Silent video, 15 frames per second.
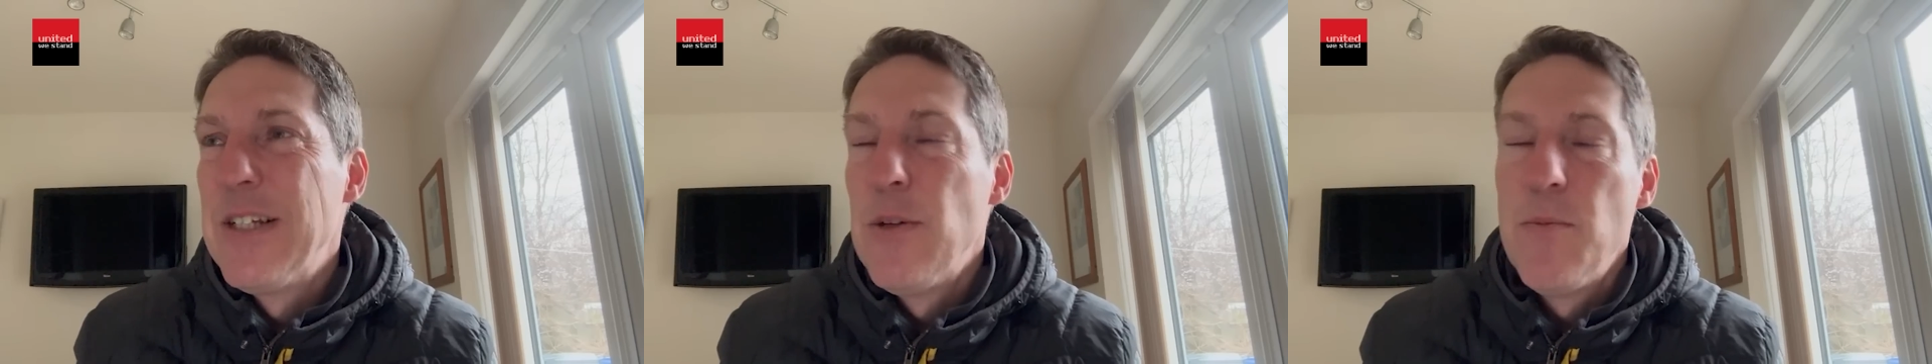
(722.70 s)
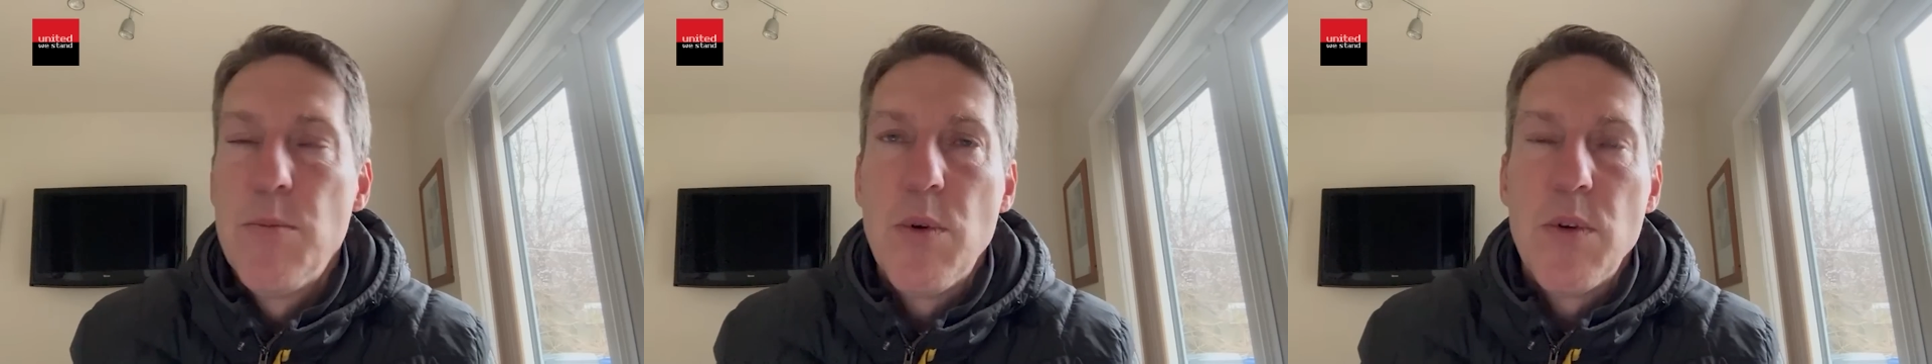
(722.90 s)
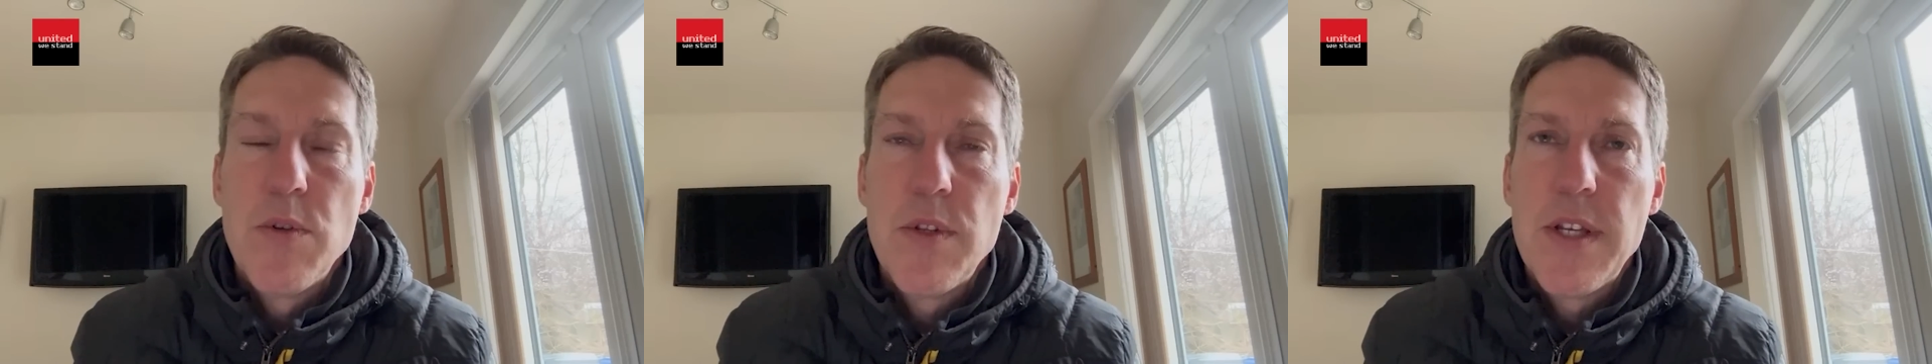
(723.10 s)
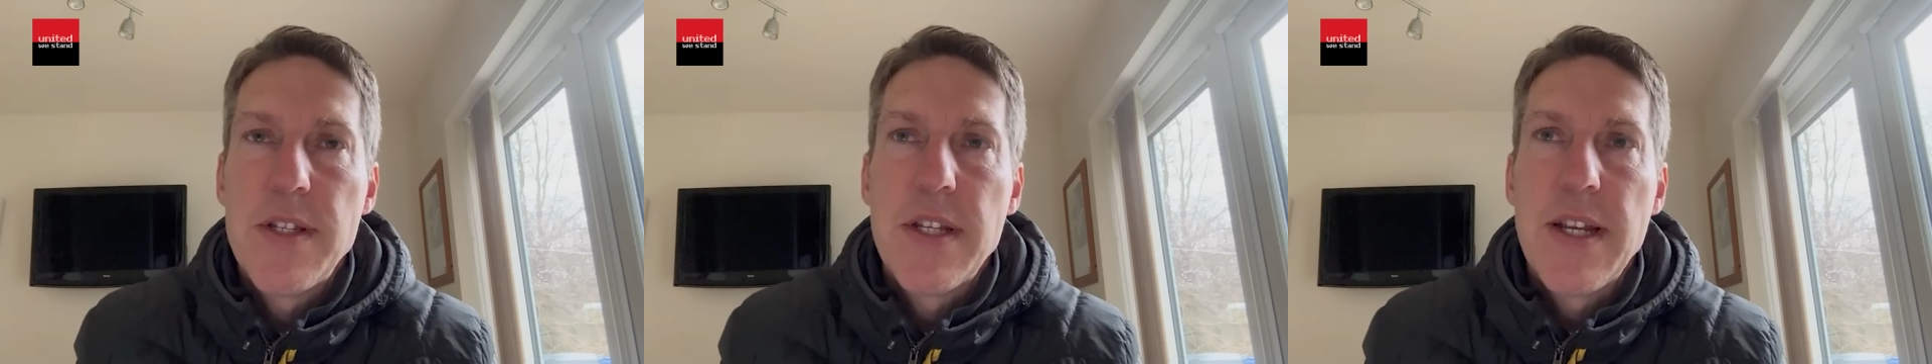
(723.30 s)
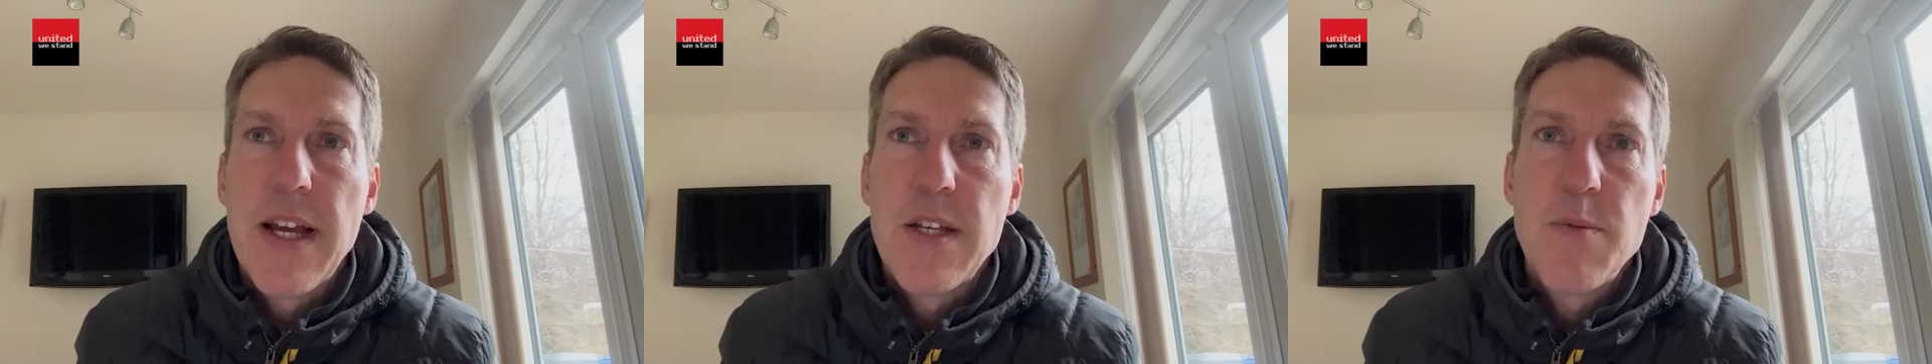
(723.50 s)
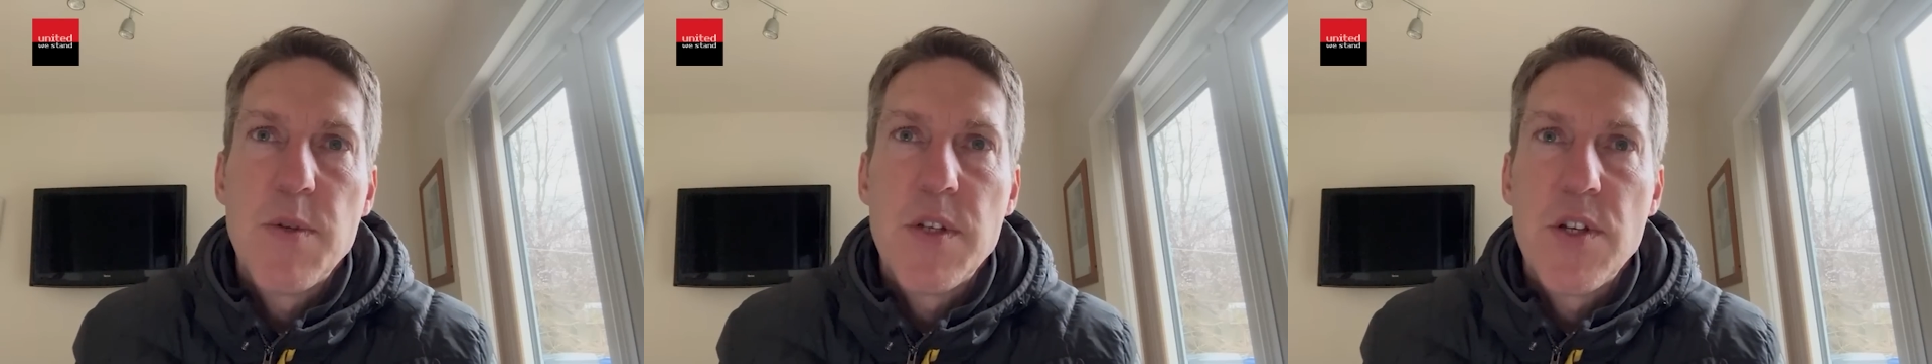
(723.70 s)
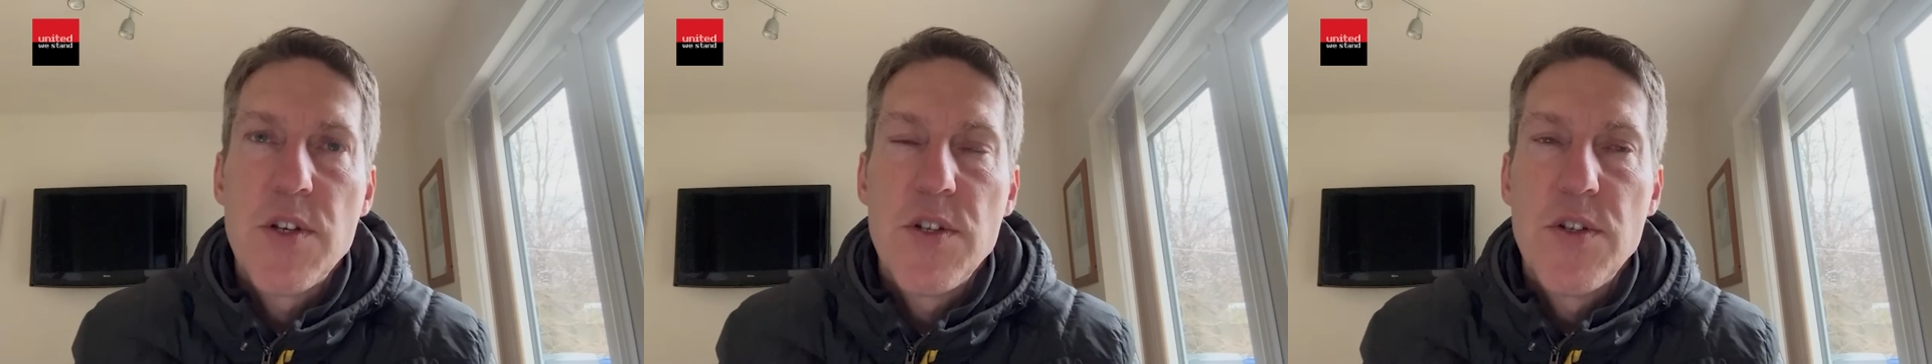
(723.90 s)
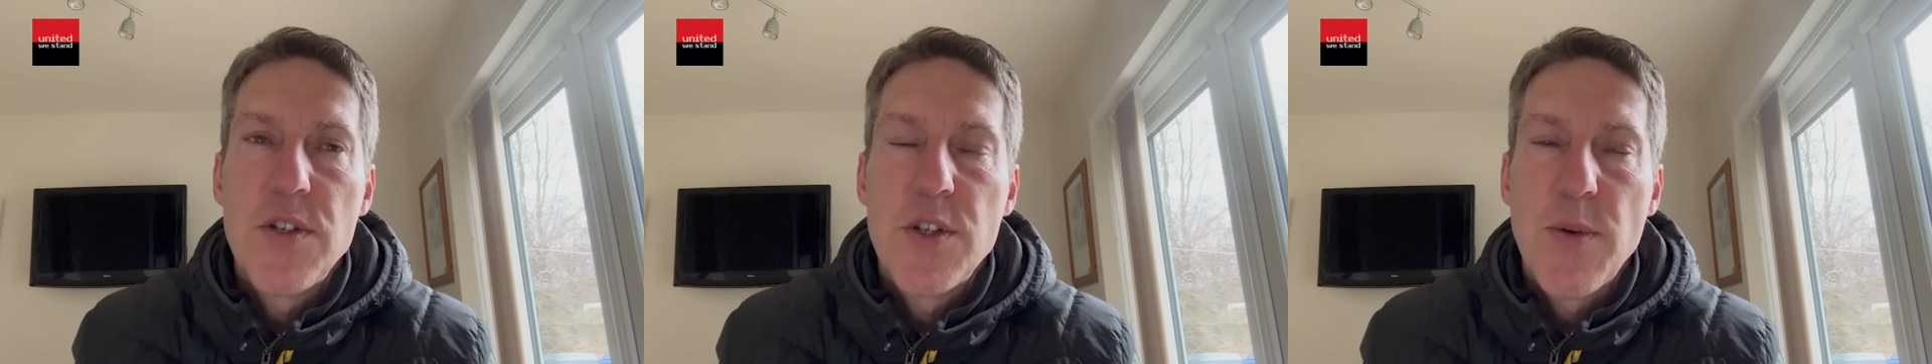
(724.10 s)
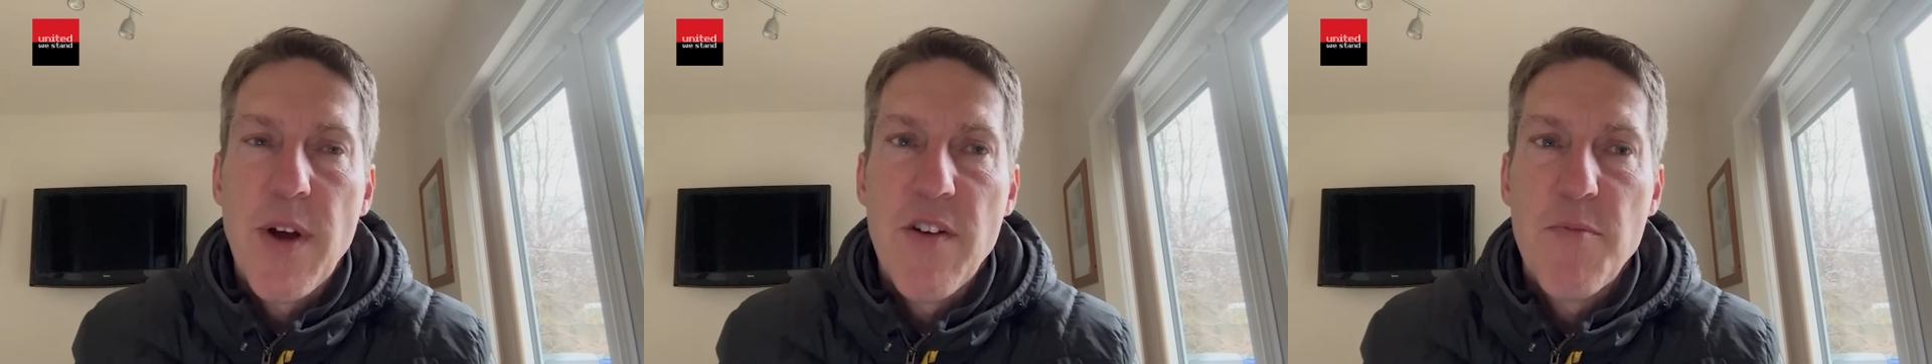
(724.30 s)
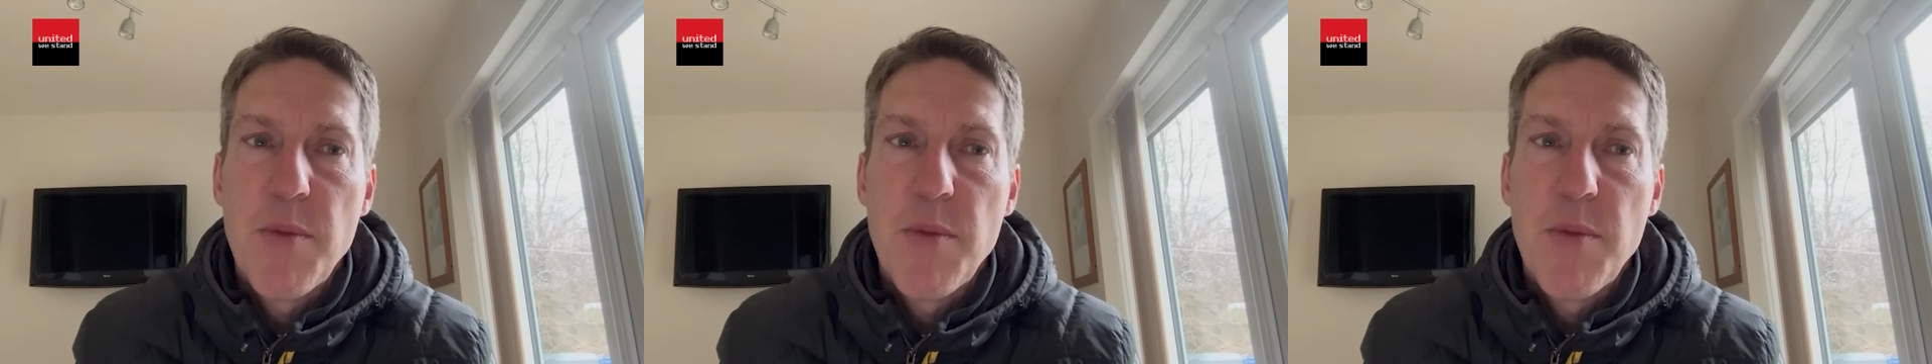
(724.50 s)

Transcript: But these are nice positions to have,